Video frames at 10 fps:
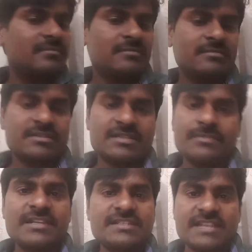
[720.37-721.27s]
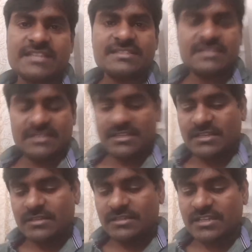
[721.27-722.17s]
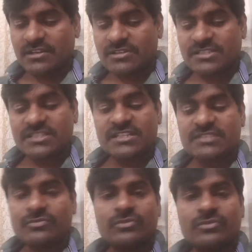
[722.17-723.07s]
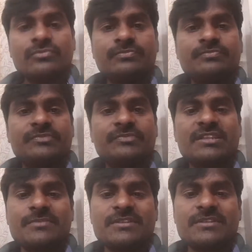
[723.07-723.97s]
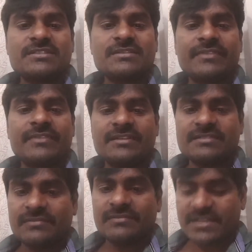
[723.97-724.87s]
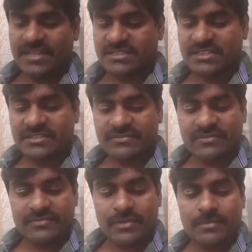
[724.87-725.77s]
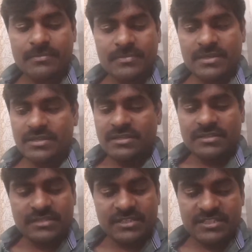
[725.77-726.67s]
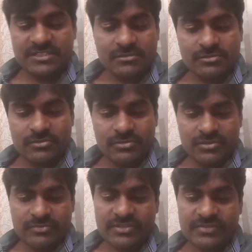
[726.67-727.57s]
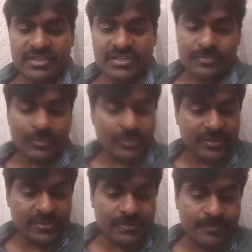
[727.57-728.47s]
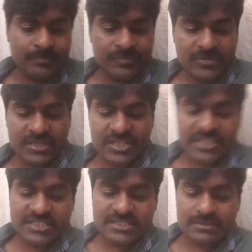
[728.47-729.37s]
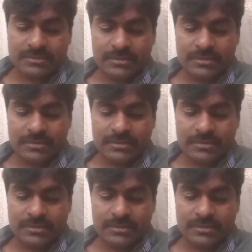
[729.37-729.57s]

symbol is S, then oxygen is O2. In the presence of heat, sulfur dioxide it will form. That is also very important. Then next in